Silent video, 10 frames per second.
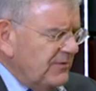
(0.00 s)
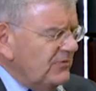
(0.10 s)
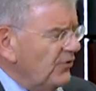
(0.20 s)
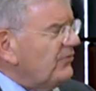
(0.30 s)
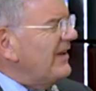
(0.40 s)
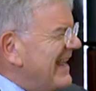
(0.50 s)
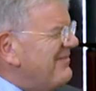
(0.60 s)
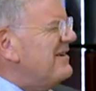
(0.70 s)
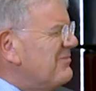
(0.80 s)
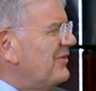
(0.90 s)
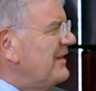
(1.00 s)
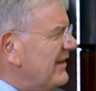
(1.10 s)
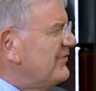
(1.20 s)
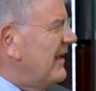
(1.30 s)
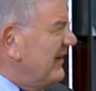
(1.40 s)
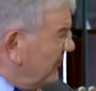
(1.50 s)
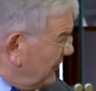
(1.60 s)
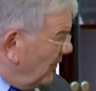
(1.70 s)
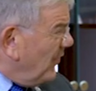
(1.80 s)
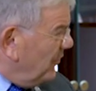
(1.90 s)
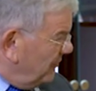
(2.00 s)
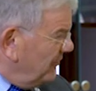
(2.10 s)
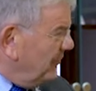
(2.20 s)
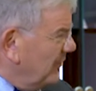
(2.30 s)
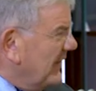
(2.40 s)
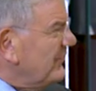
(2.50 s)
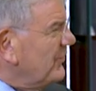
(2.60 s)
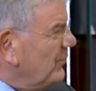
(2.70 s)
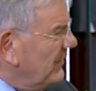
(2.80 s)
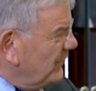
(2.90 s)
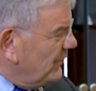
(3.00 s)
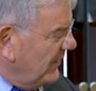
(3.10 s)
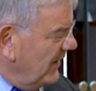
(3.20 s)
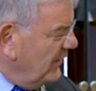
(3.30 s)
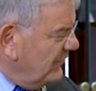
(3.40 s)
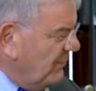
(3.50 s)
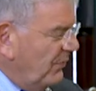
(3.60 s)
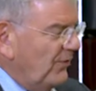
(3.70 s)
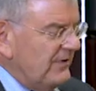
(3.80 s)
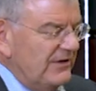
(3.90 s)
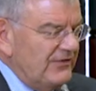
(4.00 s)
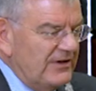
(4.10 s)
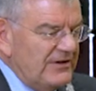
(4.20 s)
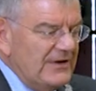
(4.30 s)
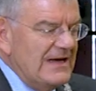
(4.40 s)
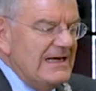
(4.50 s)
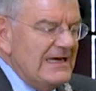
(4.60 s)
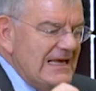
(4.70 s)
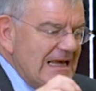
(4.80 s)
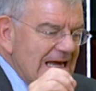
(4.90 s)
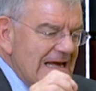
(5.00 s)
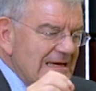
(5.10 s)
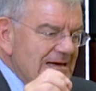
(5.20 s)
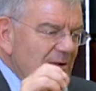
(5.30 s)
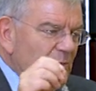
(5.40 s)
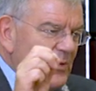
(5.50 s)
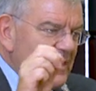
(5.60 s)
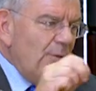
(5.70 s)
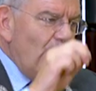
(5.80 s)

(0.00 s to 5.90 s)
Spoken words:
but not everybody is as strong to do that. So we should support each other, and we